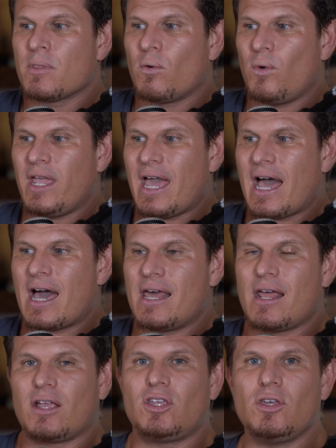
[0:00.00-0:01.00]
we had
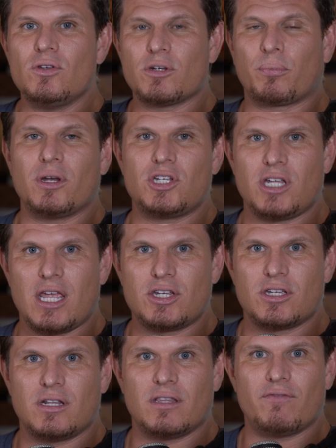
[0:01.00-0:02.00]
a huge
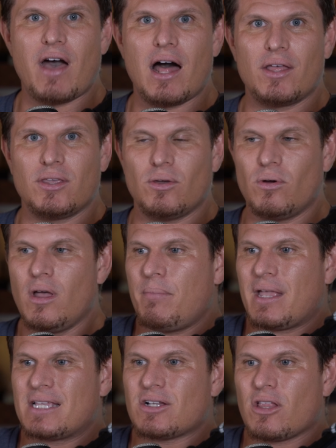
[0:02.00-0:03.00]
appreciation in the value
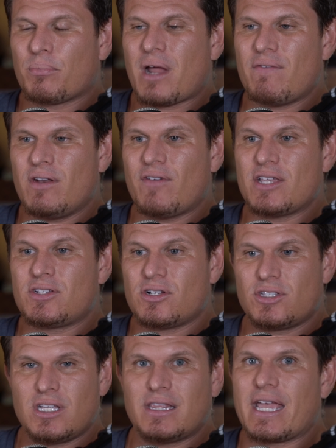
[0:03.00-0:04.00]
because all the private investors
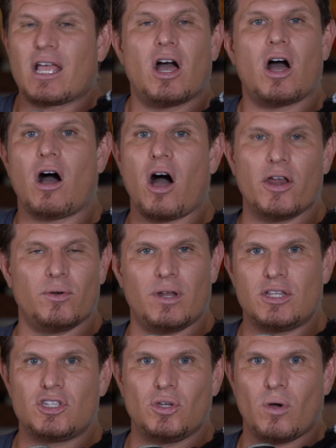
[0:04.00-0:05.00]
did like
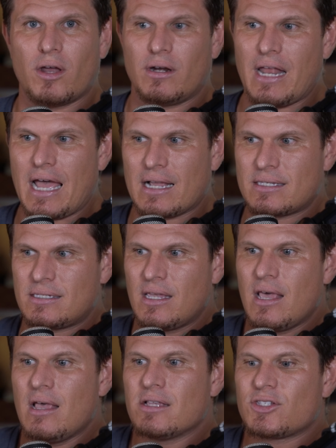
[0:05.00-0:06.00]
100, 200x.
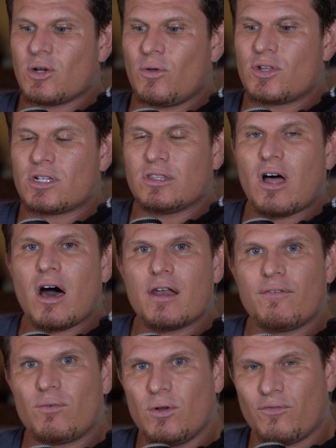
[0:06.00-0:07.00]
So there's a lot
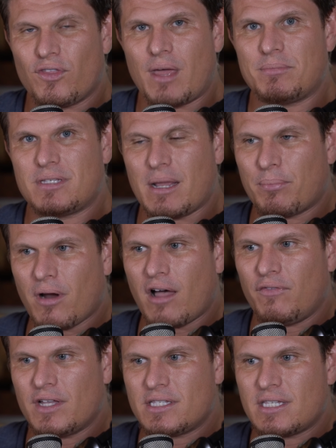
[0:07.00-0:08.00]
of room for them to take
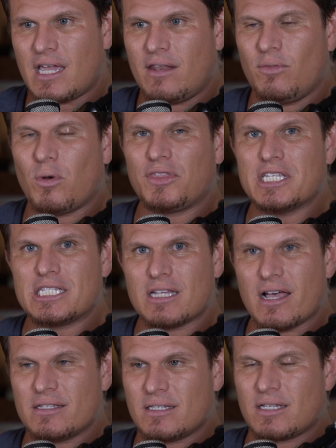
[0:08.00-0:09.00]
profits. And what this
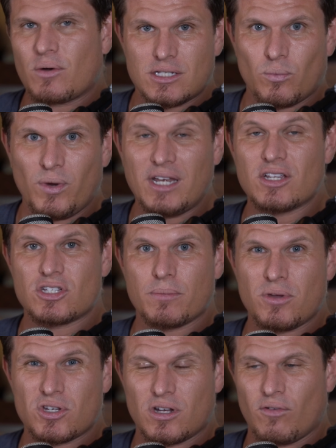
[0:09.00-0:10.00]
does is it's a
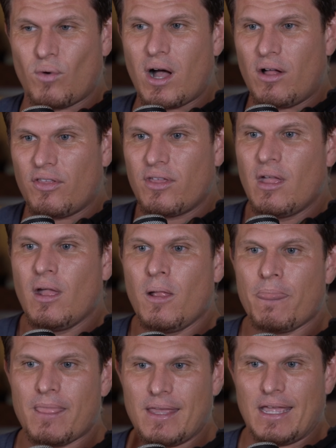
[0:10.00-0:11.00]
redistribution of wealth.
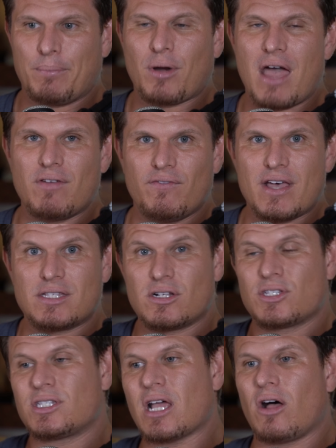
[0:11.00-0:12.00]
The private
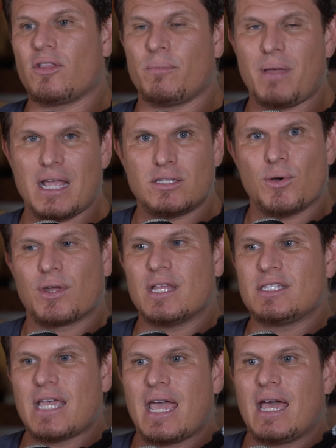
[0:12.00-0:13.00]
investors sell their Paid
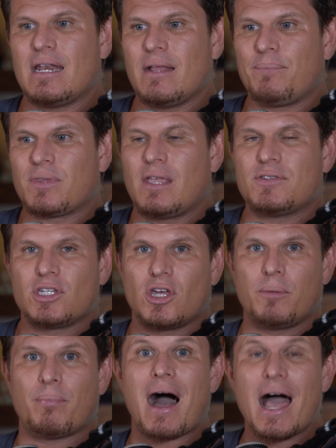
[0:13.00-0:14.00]
tokens and gives a
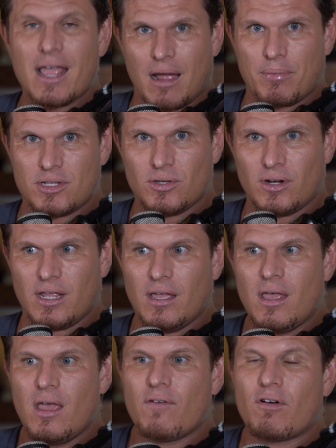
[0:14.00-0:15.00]
good buying opportunity
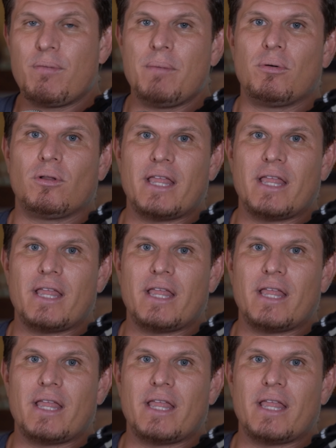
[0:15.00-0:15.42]
for people